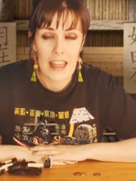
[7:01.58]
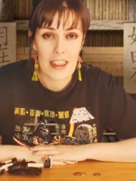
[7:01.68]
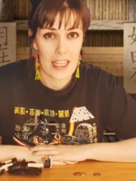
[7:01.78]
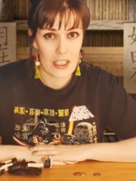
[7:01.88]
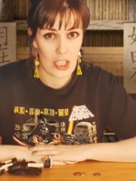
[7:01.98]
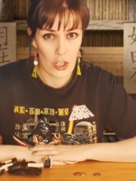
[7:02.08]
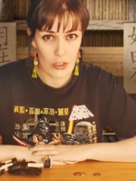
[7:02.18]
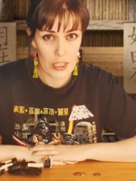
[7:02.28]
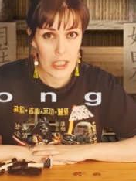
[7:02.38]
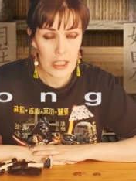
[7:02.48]
things
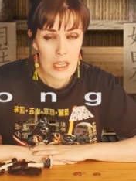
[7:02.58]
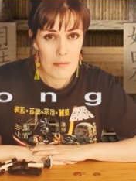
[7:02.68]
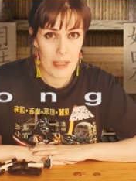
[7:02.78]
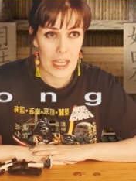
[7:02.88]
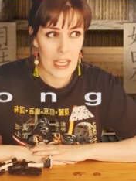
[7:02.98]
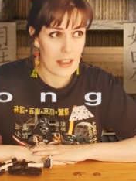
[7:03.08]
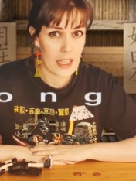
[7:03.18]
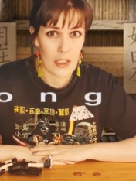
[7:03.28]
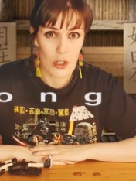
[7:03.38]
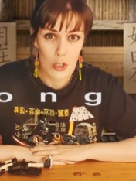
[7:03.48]
longer, making
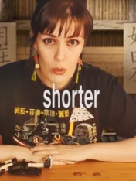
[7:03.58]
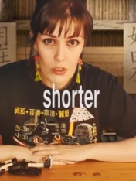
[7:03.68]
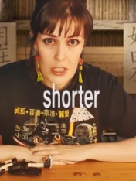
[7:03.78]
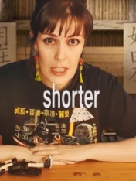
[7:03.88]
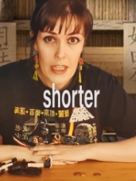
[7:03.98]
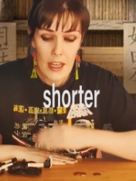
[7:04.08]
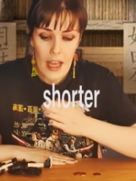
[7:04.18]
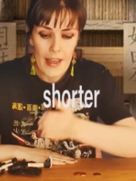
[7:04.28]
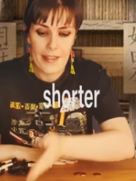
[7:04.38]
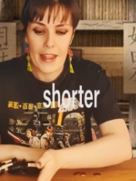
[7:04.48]
things shorter,
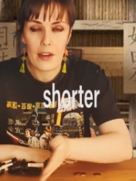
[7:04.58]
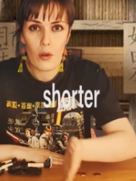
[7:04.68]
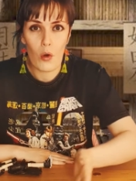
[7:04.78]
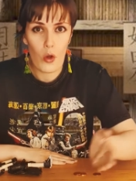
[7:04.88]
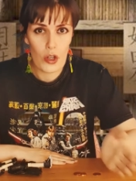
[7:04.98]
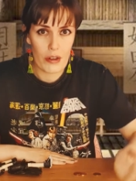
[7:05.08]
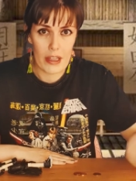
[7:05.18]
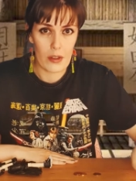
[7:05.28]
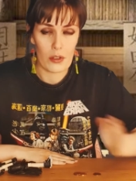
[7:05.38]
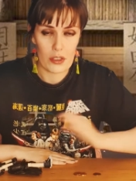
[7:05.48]
and then ordering
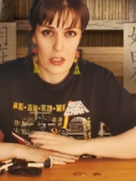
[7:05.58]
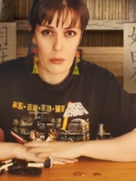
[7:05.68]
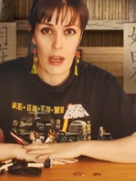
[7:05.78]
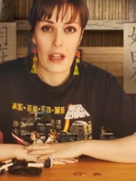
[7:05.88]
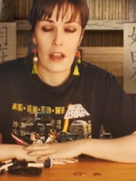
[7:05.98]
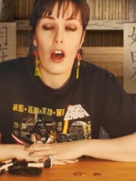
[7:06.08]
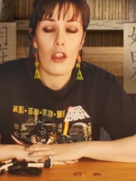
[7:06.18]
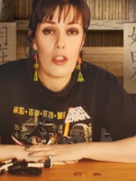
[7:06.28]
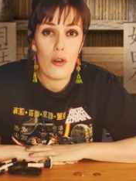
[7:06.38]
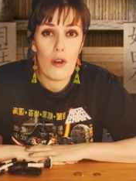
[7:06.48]
those as well.
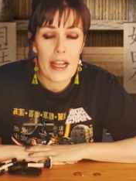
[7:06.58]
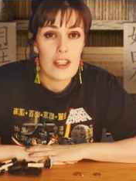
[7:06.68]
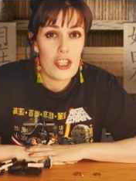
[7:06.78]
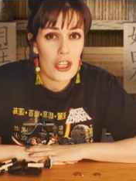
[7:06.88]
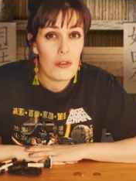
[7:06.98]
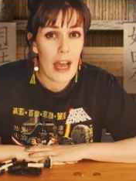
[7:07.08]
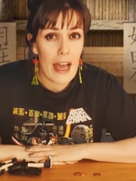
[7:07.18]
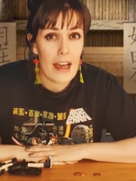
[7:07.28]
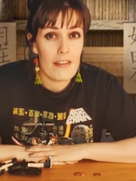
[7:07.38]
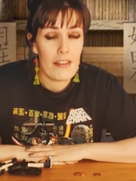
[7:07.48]
Although I do
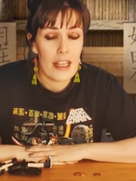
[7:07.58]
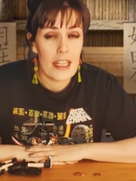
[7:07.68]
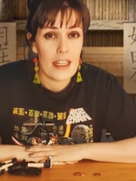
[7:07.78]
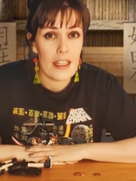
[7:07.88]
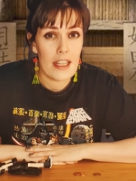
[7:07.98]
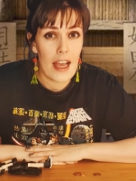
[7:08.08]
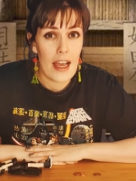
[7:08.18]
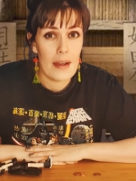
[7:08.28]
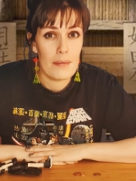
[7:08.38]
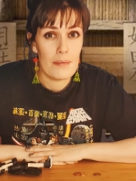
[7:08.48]
have a little
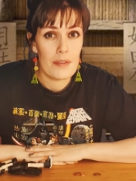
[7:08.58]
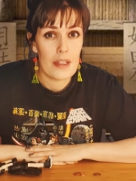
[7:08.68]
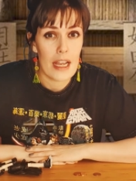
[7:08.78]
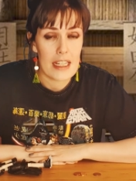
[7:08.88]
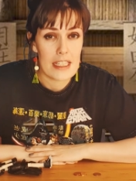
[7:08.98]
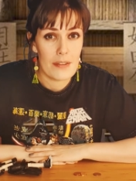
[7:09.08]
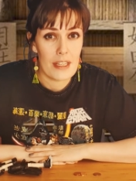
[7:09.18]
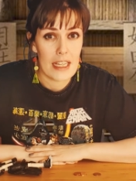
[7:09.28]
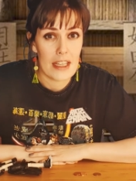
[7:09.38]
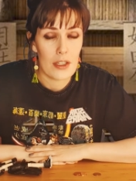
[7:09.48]

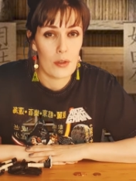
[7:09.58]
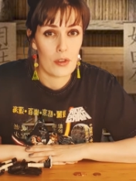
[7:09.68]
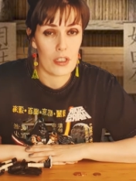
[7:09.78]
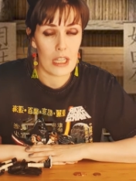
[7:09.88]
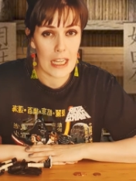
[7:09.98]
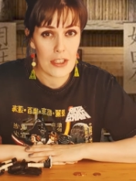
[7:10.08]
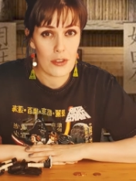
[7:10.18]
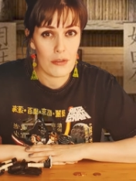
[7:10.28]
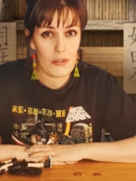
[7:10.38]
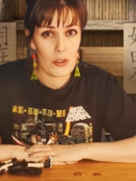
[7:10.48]
activity in the Google
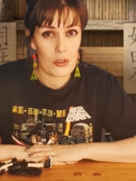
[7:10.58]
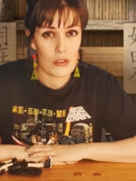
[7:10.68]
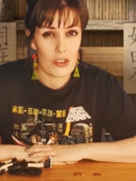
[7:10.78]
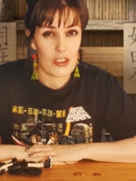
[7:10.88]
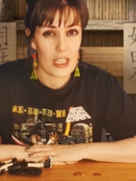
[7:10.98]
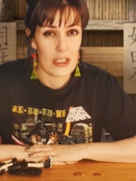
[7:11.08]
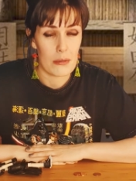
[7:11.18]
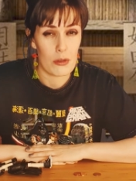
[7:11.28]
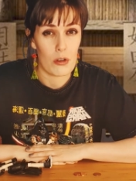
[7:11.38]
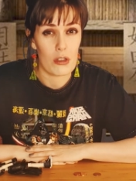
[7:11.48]
Classroom for those of you signed up
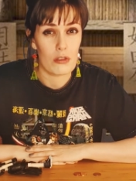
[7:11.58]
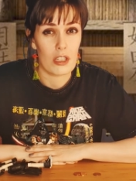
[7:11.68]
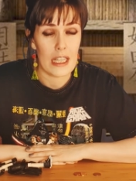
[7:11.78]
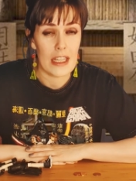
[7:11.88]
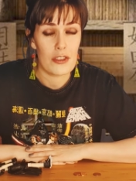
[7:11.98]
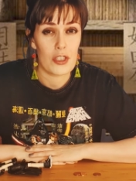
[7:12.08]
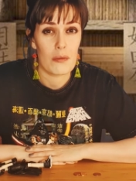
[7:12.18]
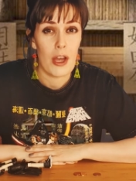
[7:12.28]
to our Google Classroom,